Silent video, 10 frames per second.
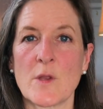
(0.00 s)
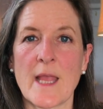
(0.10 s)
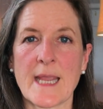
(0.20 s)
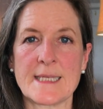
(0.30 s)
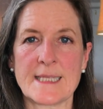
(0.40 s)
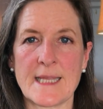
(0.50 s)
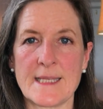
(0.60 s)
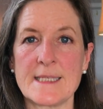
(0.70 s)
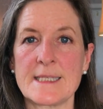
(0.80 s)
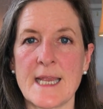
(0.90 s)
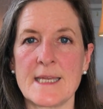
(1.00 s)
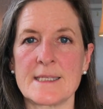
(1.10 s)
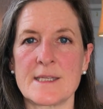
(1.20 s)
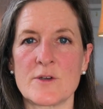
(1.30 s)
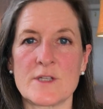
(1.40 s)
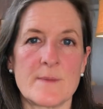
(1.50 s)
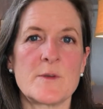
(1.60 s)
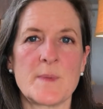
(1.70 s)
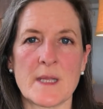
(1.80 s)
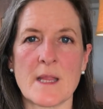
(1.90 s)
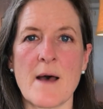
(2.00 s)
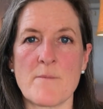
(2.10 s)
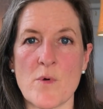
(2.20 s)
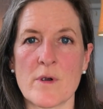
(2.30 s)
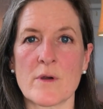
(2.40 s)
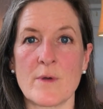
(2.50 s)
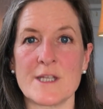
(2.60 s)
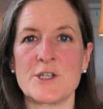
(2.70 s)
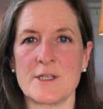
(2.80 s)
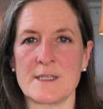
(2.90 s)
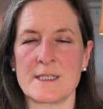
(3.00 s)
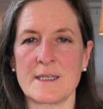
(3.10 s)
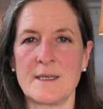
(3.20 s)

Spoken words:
like I said, these days there seem to be a lot more questions